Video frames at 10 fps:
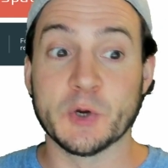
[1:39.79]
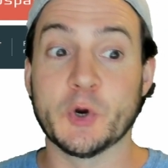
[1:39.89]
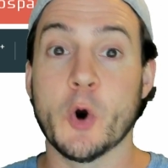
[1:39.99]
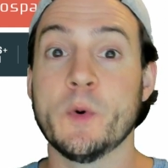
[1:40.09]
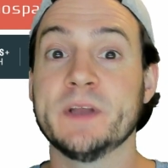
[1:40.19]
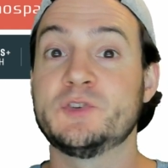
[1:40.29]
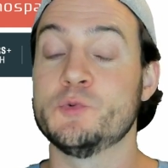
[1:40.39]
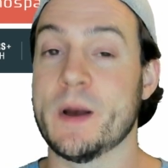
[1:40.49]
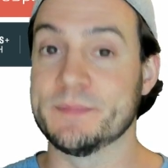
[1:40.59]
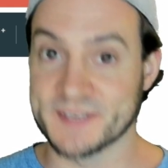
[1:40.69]
going to
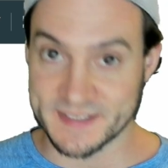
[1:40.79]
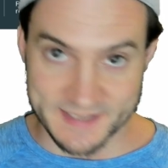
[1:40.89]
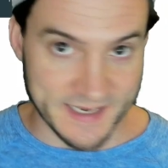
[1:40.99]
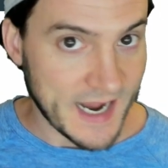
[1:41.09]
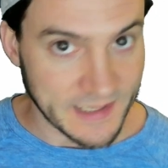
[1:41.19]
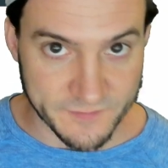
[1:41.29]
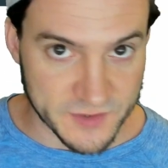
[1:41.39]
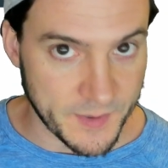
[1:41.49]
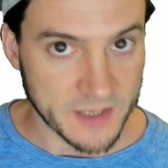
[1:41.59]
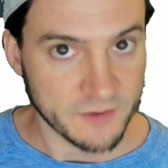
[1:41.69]
websites like I Love
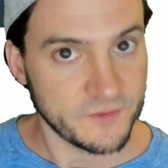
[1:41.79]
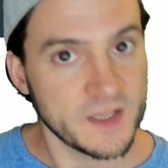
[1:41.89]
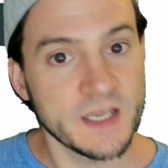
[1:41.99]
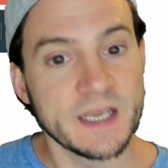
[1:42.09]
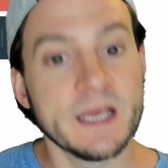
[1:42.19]
Typography,